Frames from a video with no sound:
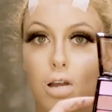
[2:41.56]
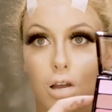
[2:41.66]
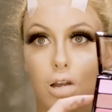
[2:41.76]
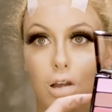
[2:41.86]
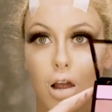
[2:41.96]

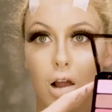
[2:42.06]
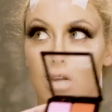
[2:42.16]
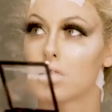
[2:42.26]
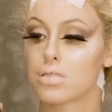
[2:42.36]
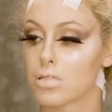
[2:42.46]
I just
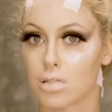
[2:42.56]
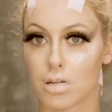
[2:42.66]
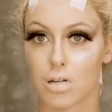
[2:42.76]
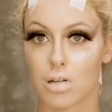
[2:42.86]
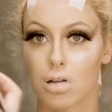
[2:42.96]
applied some
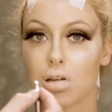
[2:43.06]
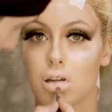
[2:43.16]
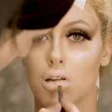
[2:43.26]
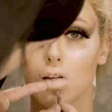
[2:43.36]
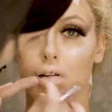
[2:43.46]
lipstick on
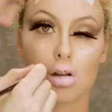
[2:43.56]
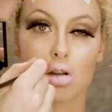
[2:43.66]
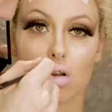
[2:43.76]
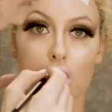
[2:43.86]
her that